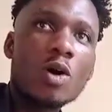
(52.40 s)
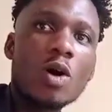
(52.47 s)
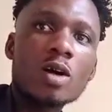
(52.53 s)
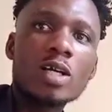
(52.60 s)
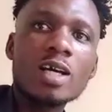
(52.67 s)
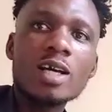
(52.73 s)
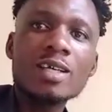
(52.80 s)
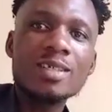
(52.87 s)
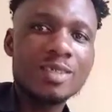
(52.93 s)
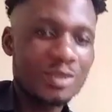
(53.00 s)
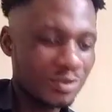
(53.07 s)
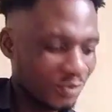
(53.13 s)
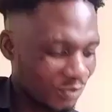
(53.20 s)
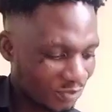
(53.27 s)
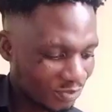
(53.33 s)
Okay.
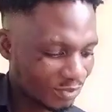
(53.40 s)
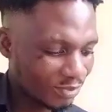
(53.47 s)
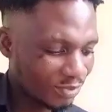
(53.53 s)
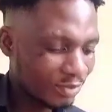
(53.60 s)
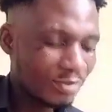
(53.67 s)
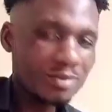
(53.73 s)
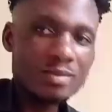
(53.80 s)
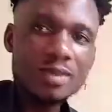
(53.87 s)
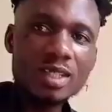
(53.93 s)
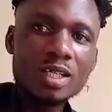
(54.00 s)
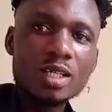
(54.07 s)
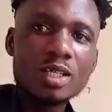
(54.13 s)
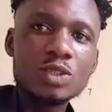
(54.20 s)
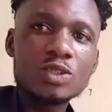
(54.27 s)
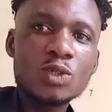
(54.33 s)

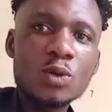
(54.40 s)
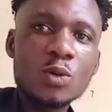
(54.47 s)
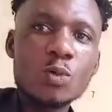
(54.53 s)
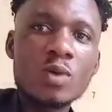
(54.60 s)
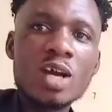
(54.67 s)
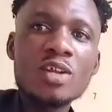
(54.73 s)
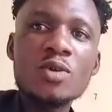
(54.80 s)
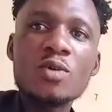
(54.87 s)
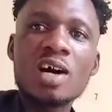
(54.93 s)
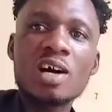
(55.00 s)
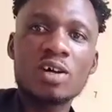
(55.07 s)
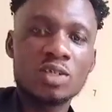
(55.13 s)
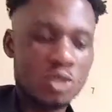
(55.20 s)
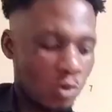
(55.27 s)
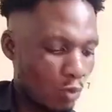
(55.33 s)
So when you
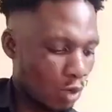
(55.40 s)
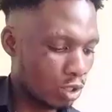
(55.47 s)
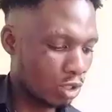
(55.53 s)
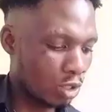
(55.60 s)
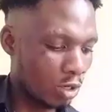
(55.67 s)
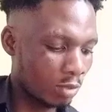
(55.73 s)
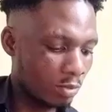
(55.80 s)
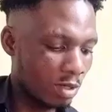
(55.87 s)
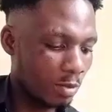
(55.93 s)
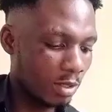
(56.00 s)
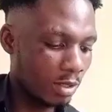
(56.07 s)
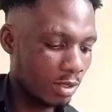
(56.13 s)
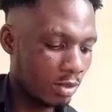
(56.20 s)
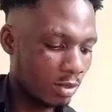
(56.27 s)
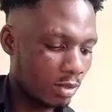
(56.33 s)
are on your one chord,
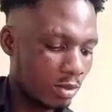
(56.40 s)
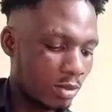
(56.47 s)
maybe we